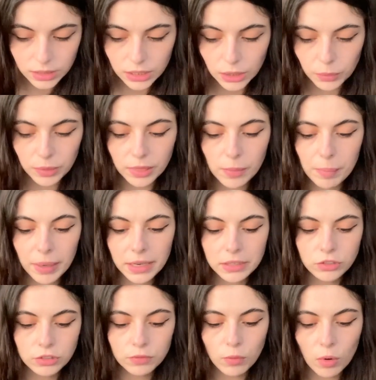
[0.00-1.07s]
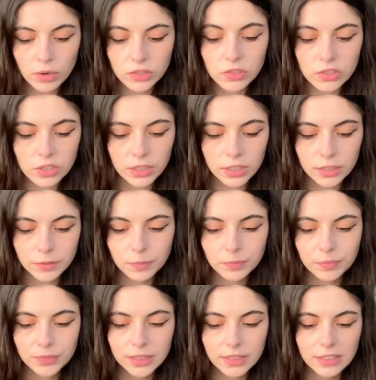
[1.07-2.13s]
With the Page of Wands here,
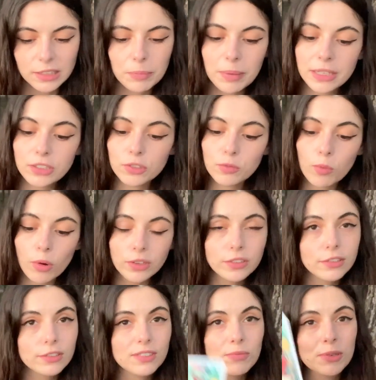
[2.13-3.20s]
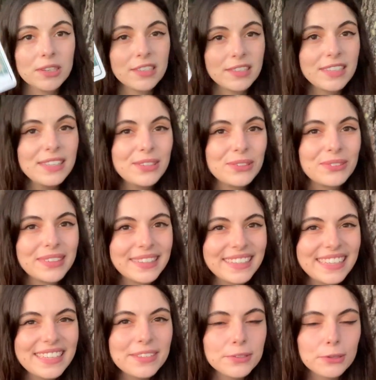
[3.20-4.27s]
the Page of Wands, what is he doing?
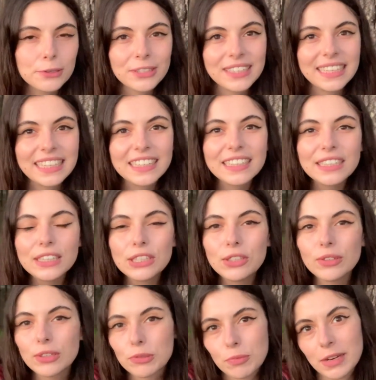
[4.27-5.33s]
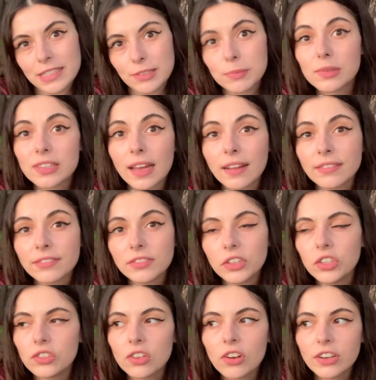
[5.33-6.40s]
He's learning to express himself.
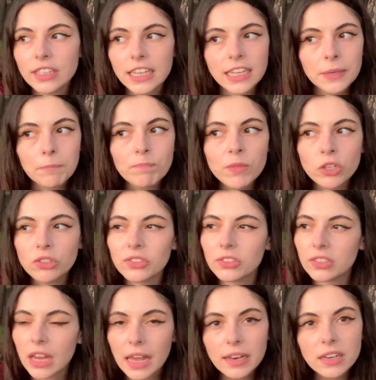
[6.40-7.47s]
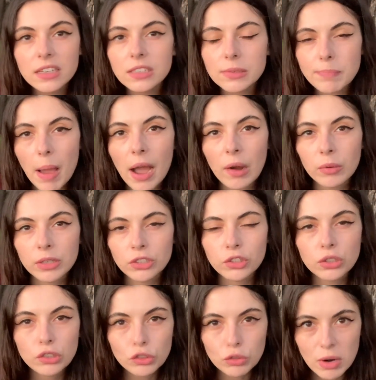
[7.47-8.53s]
He's learning to stand in his power, to
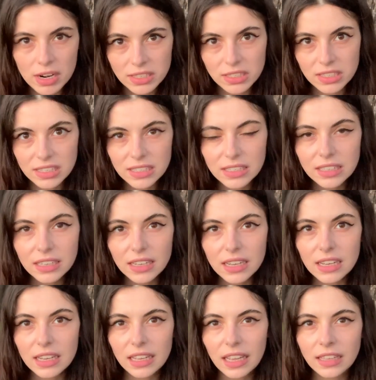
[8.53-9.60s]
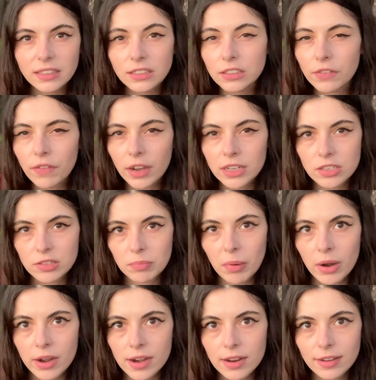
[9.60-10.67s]
trust in the divine
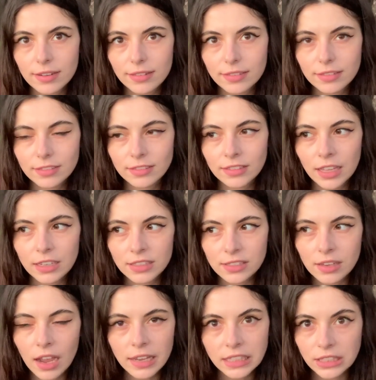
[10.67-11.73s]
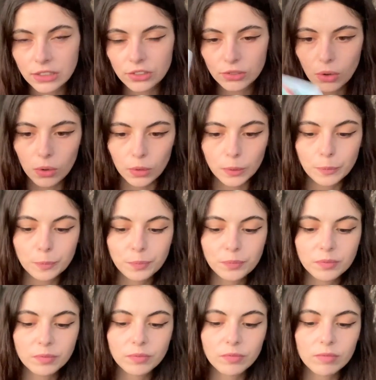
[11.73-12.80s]
spark that is guiding us all.
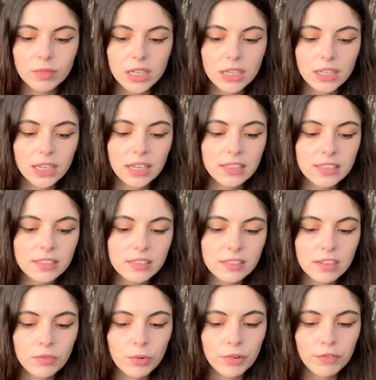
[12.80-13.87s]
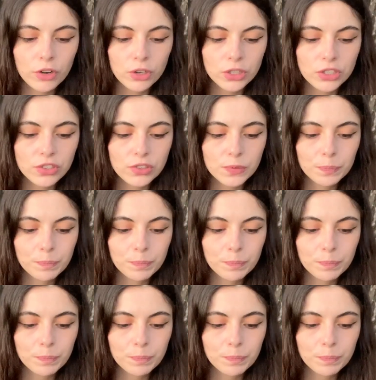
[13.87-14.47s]
And this is in reverse.